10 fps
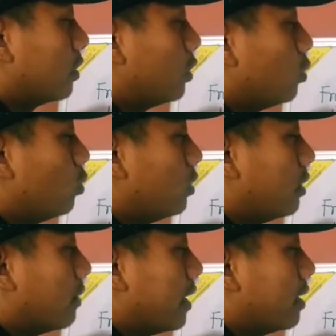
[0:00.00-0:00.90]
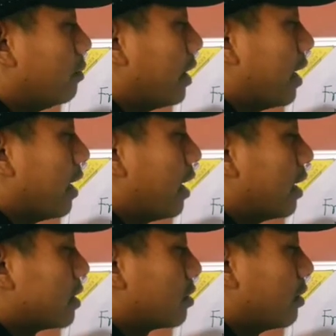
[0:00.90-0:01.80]
Q divided by
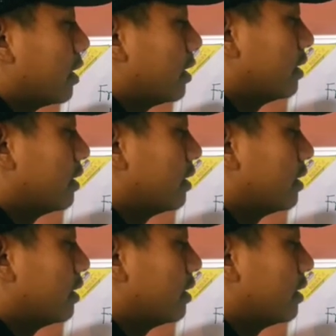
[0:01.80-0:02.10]
R square.